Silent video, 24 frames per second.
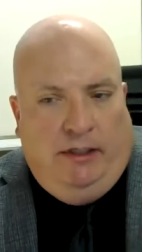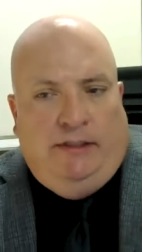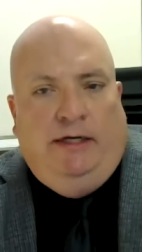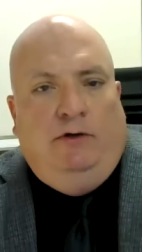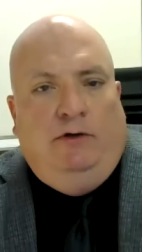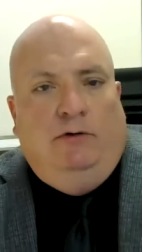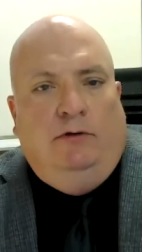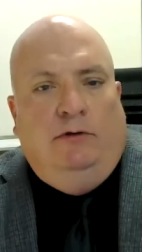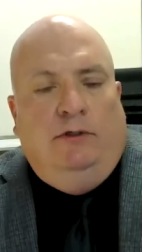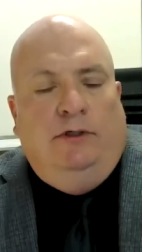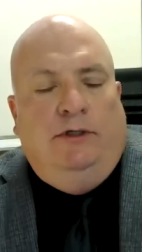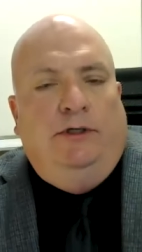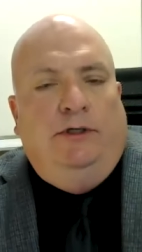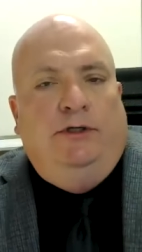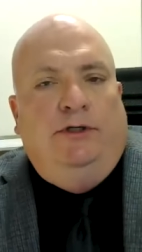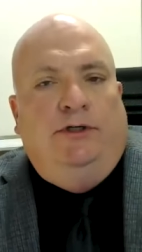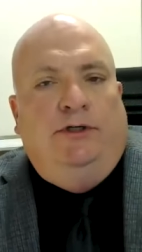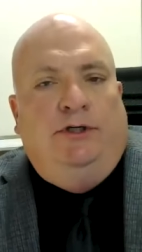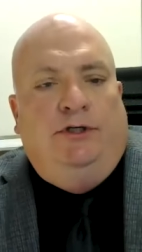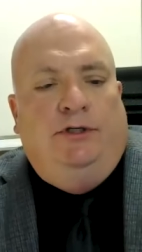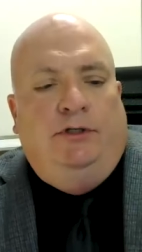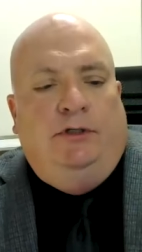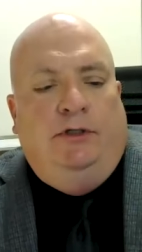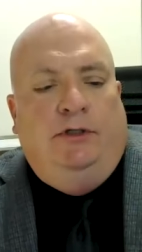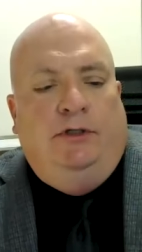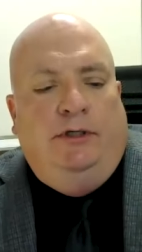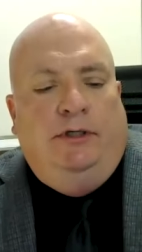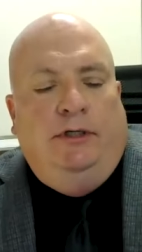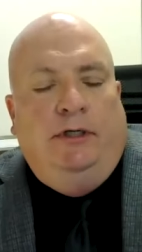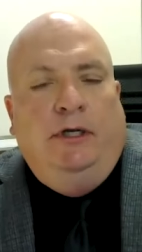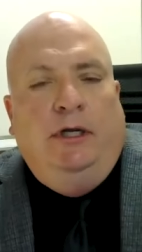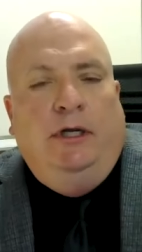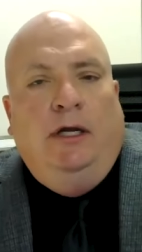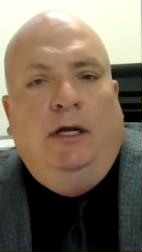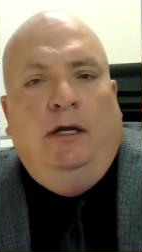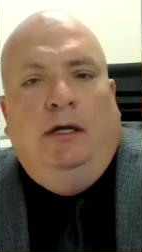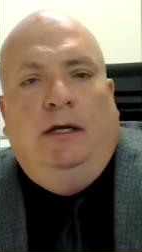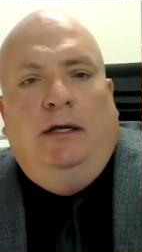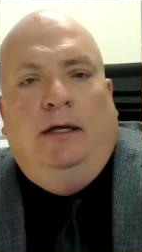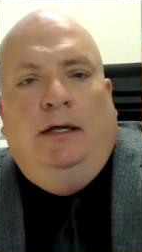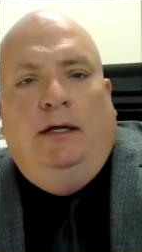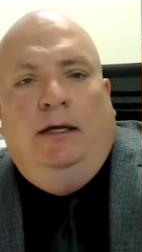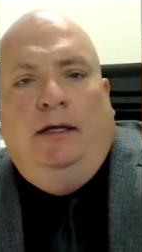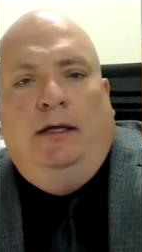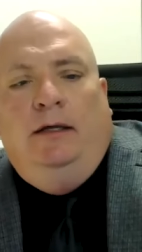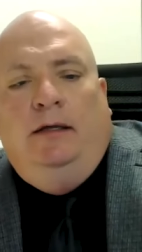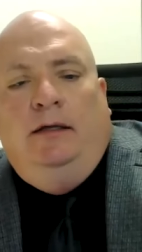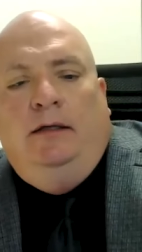as a court should
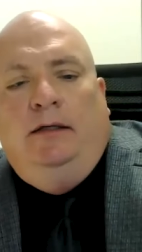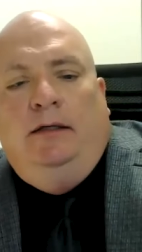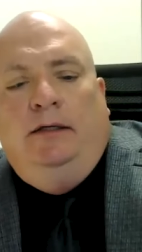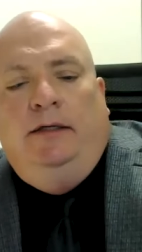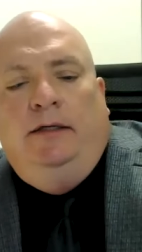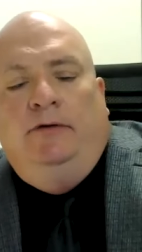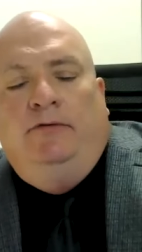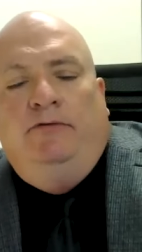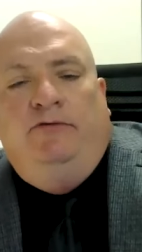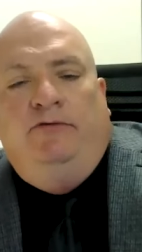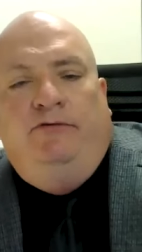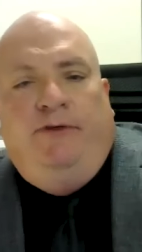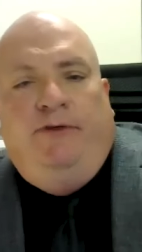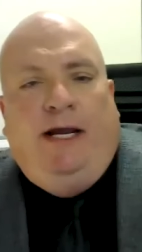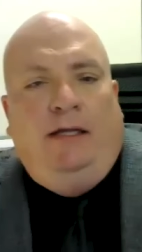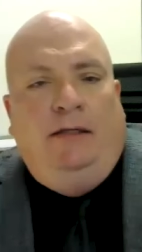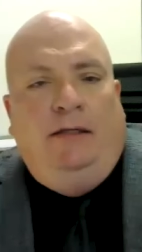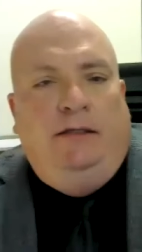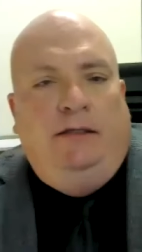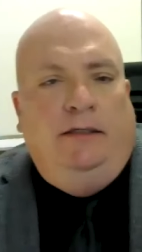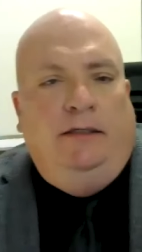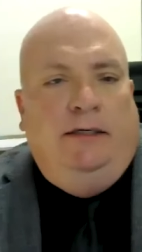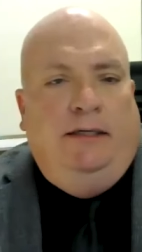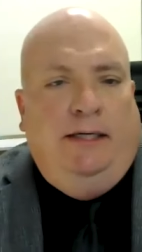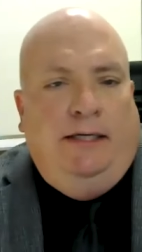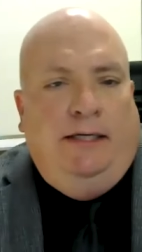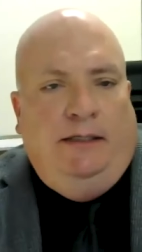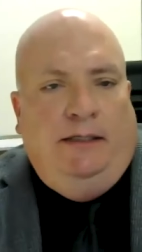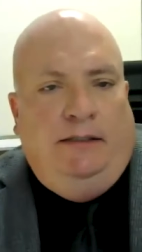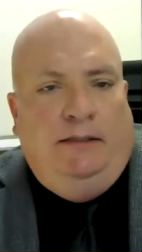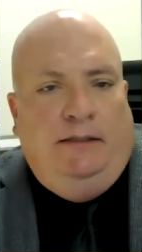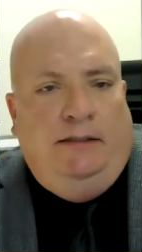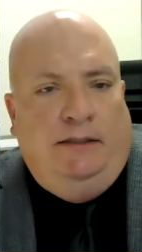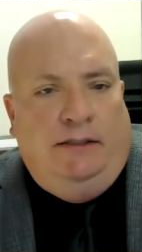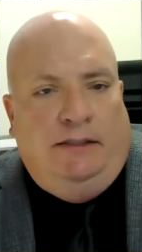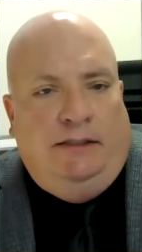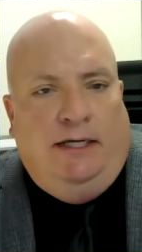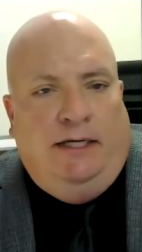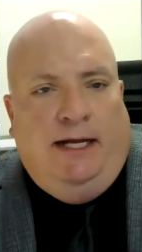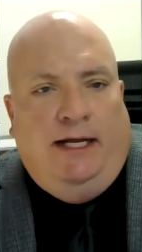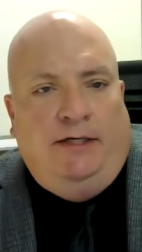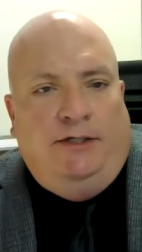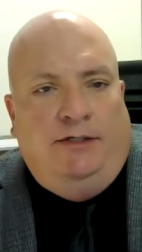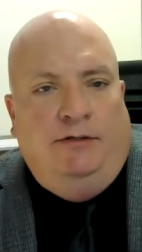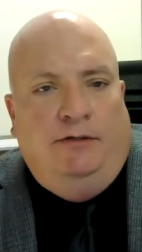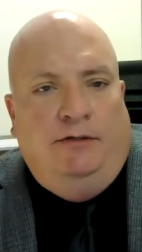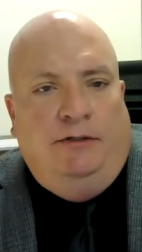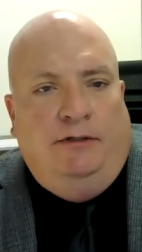uh, invalidate the
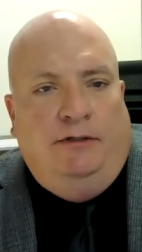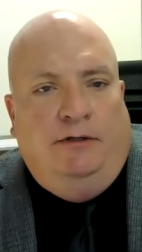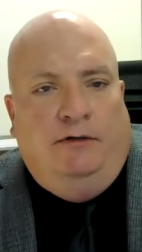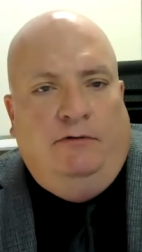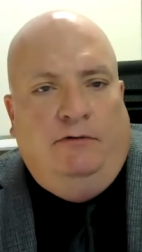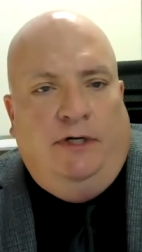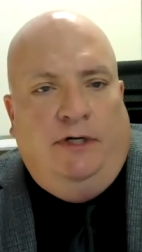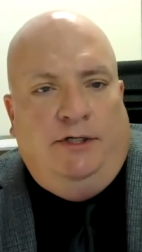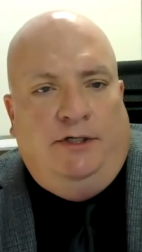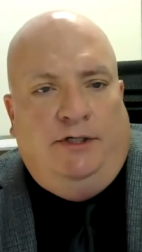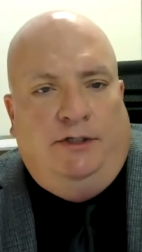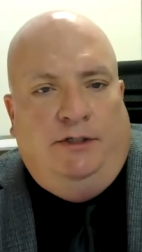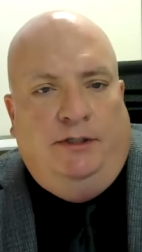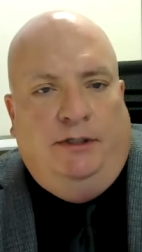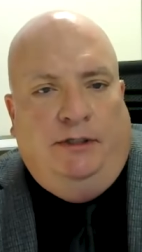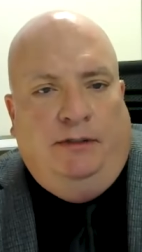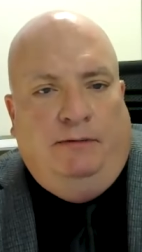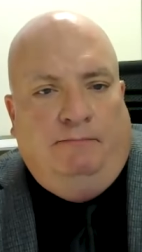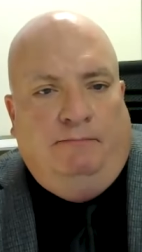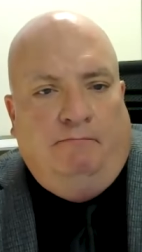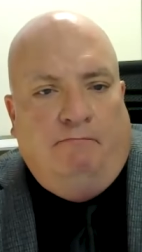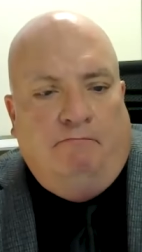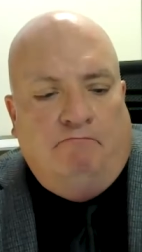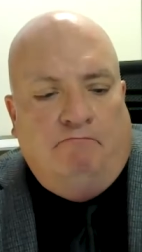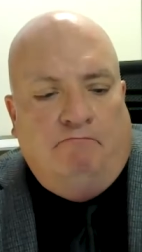statute in question.